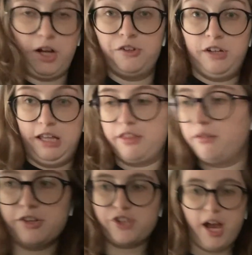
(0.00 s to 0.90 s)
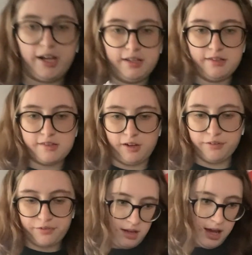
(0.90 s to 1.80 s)
underneath dust jacket and
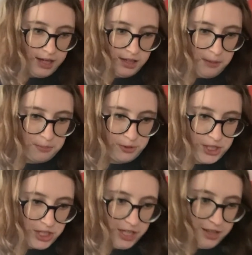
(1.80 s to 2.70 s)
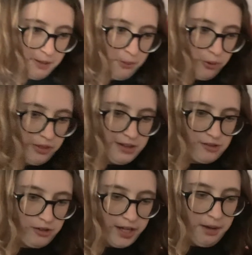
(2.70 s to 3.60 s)
stuff. I appreciate that both of these
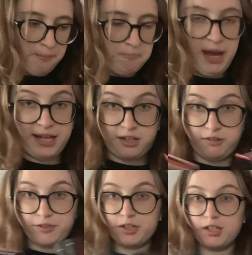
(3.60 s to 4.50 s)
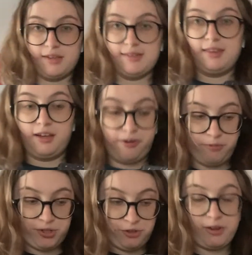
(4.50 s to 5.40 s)
are like a matte cover, as the
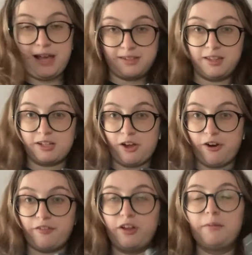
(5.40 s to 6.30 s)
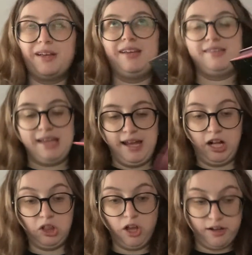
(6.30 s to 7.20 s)
original Last Night at the Telegraph Club is a
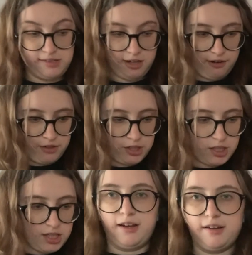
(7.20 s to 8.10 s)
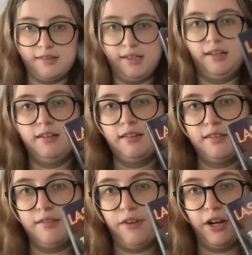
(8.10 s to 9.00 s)
glossy cover. You can kind of see this
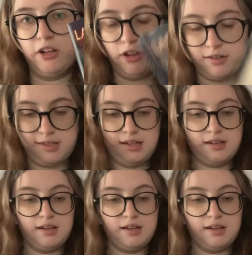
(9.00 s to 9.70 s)
is very glossy.